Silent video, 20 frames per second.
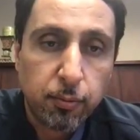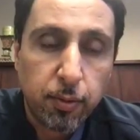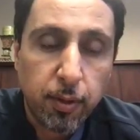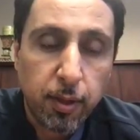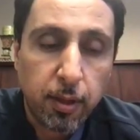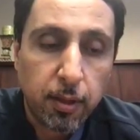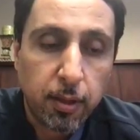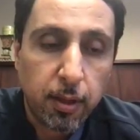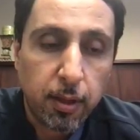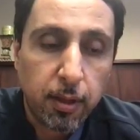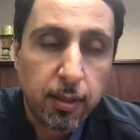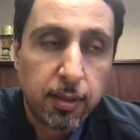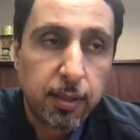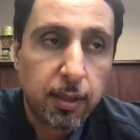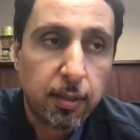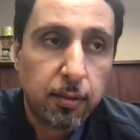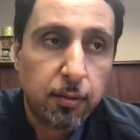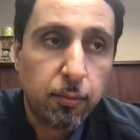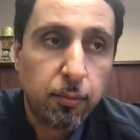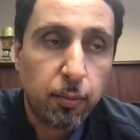with area less
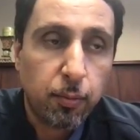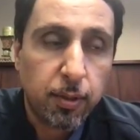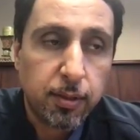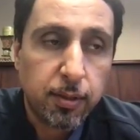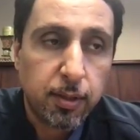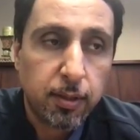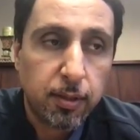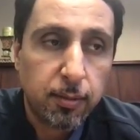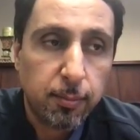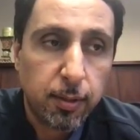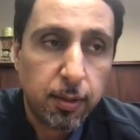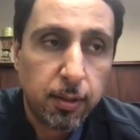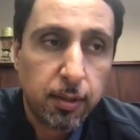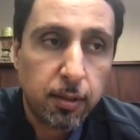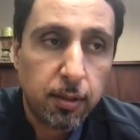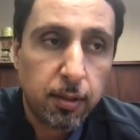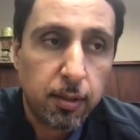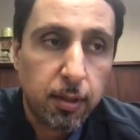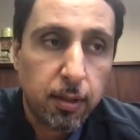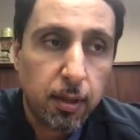than 1
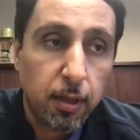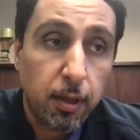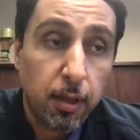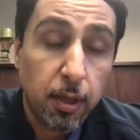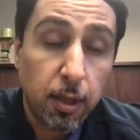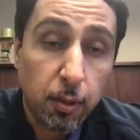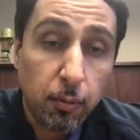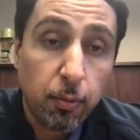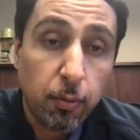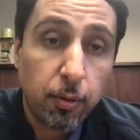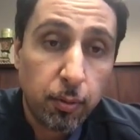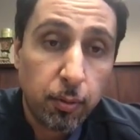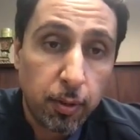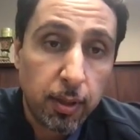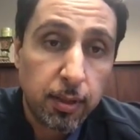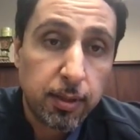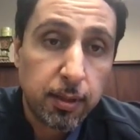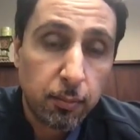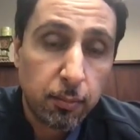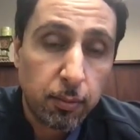centimeter, equal or
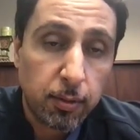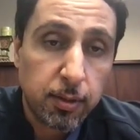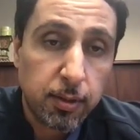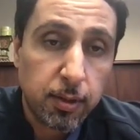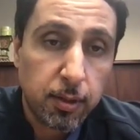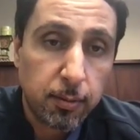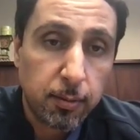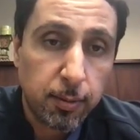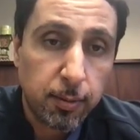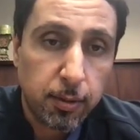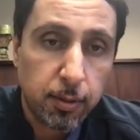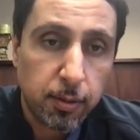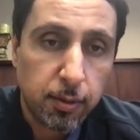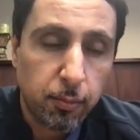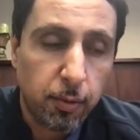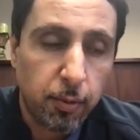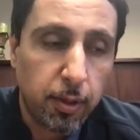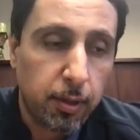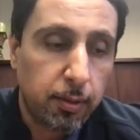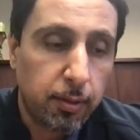less than 1 centimeter
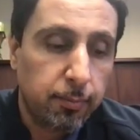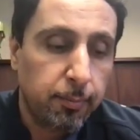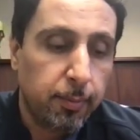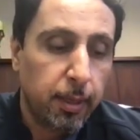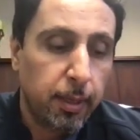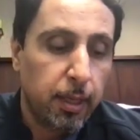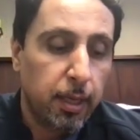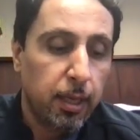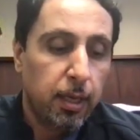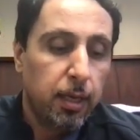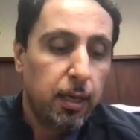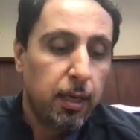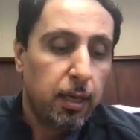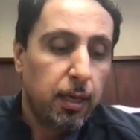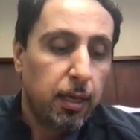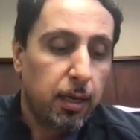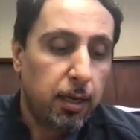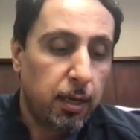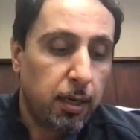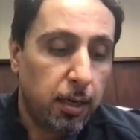square.
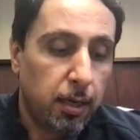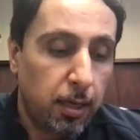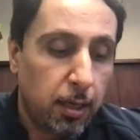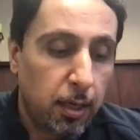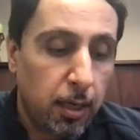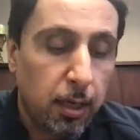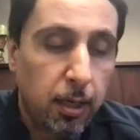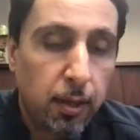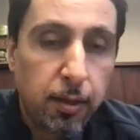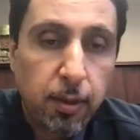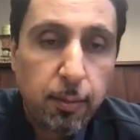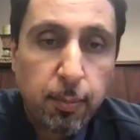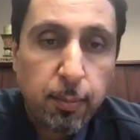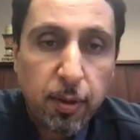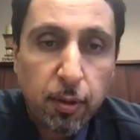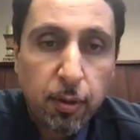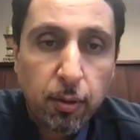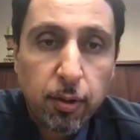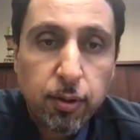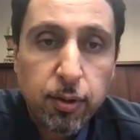Uh, the
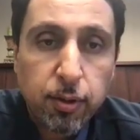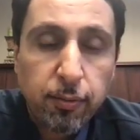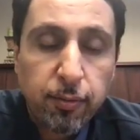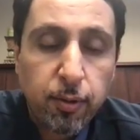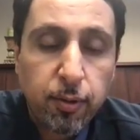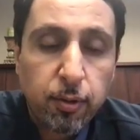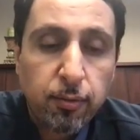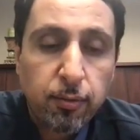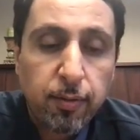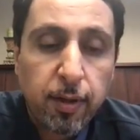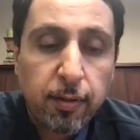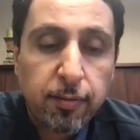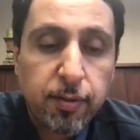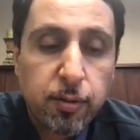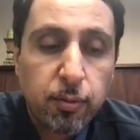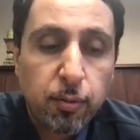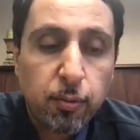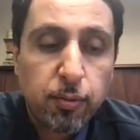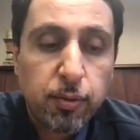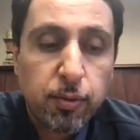pathology of aortic valve
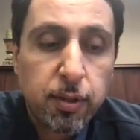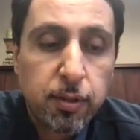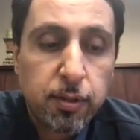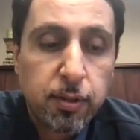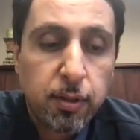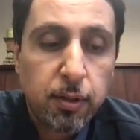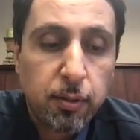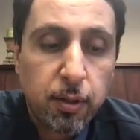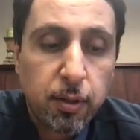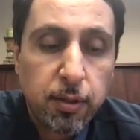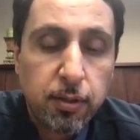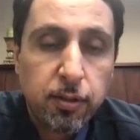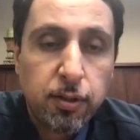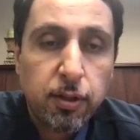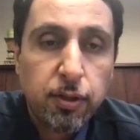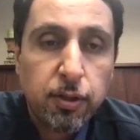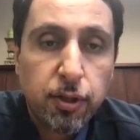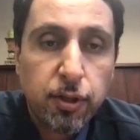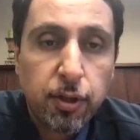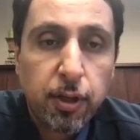stenosis is
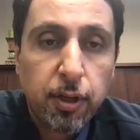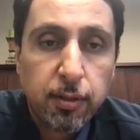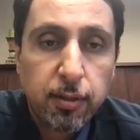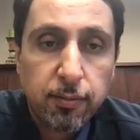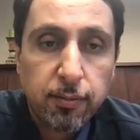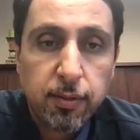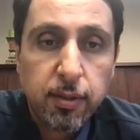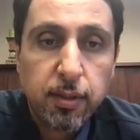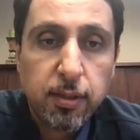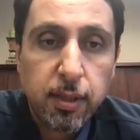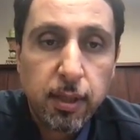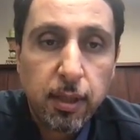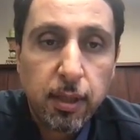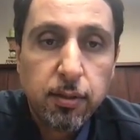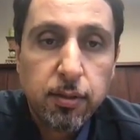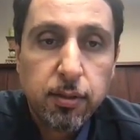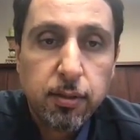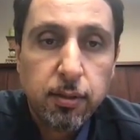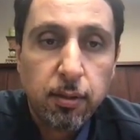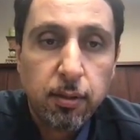degenerative
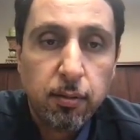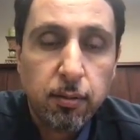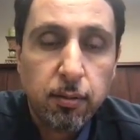disease,